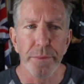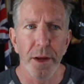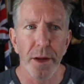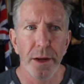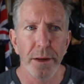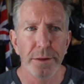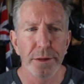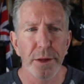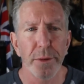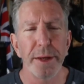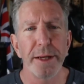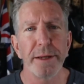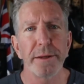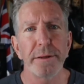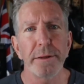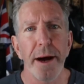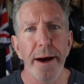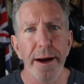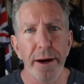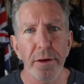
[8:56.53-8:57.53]
So
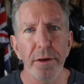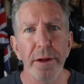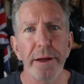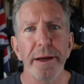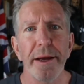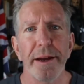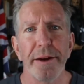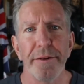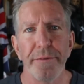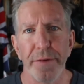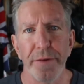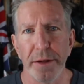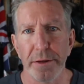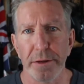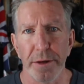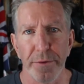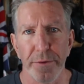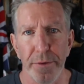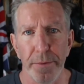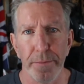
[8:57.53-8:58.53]
entirely
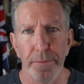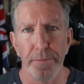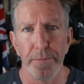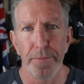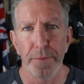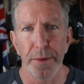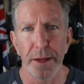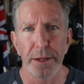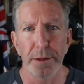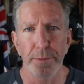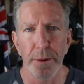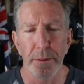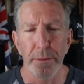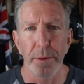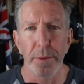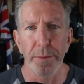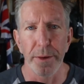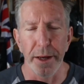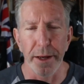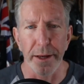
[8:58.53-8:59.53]
inoffensive is
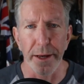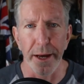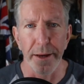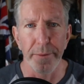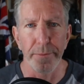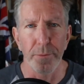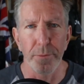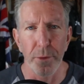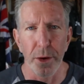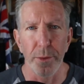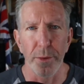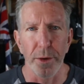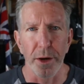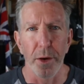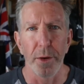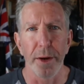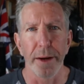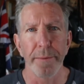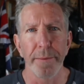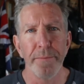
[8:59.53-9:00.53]
probably, again, where we're
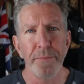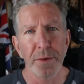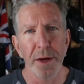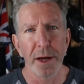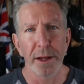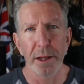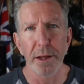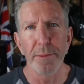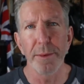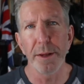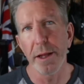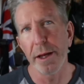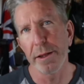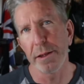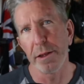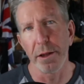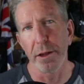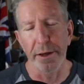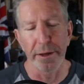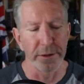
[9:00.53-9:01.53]
going. A little bit like the
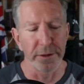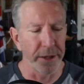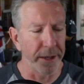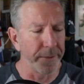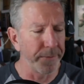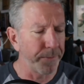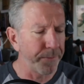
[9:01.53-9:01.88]
Lucky Saint.